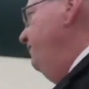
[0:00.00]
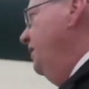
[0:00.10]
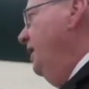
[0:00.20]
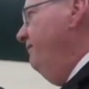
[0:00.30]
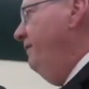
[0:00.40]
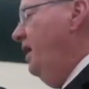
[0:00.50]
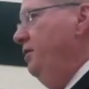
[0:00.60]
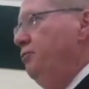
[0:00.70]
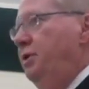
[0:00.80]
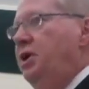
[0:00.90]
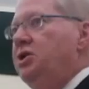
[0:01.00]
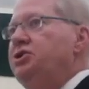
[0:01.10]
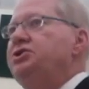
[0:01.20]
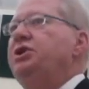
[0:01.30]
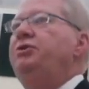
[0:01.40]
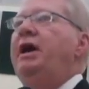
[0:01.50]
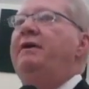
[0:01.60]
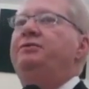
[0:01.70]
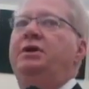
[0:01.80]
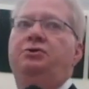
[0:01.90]
you can't find the reductions, then you
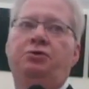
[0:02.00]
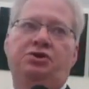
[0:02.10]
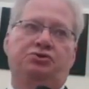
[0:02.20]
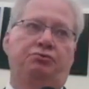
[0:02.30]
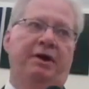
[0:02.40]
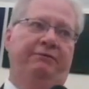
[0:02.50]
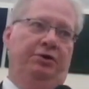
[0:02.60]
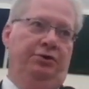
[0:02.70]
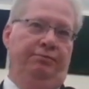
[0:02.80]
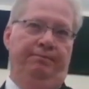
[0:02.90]
have to increase your revenue.